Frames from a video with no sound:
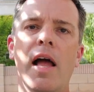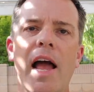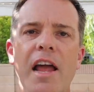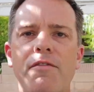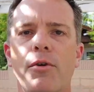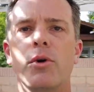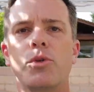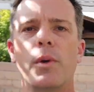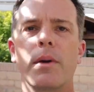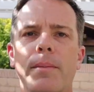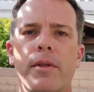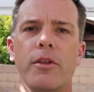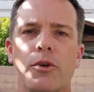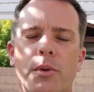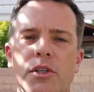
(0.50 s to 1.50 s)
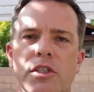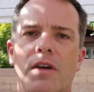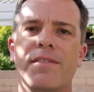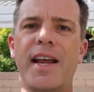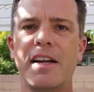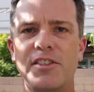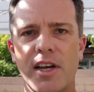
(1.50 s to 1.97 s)
Hey folks, welcome to the
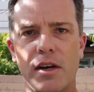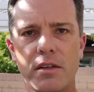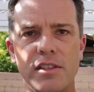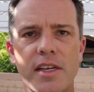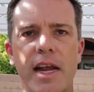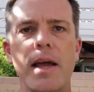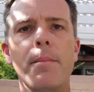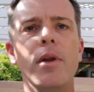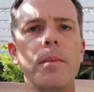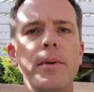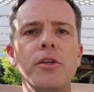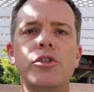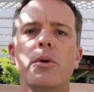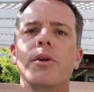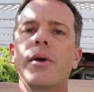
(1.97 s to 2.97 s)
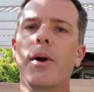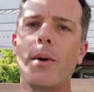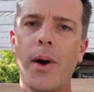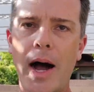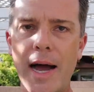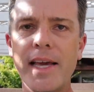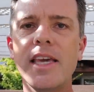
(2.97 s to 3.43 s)
Do-It-Yourself Dad channel. Today I'm going to be showing you
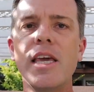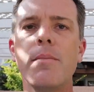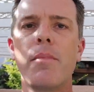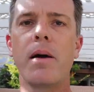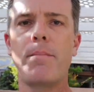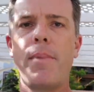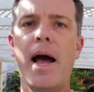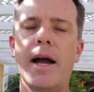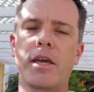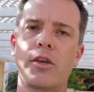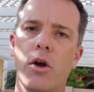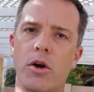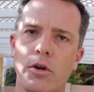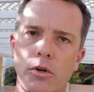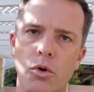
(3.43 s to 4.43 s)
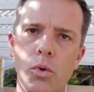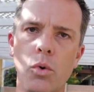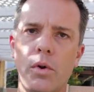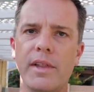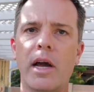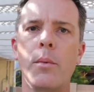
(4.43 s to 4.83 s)
how I keep my backyard cool.